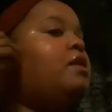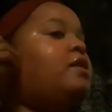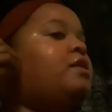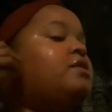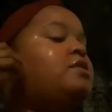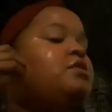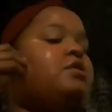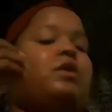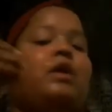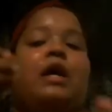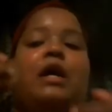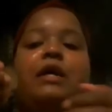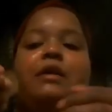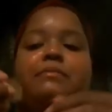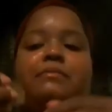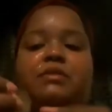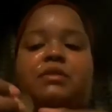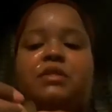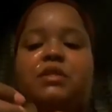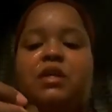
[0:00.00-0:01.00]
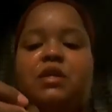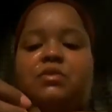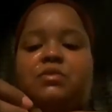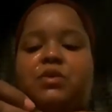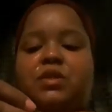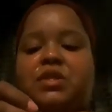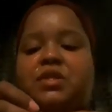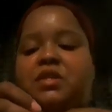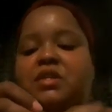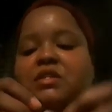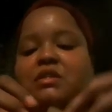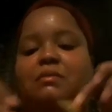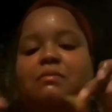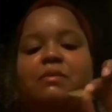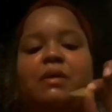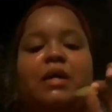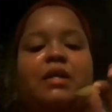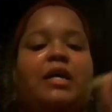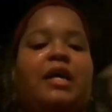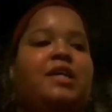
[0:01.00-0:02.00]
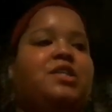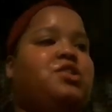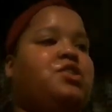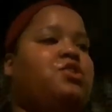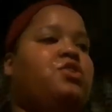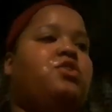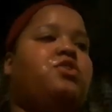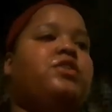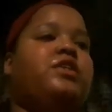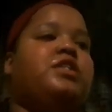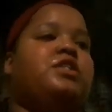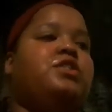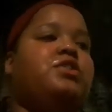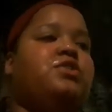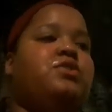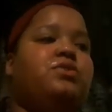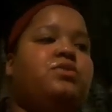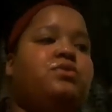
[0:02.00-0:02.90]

So I am done with this. I'm not actually going to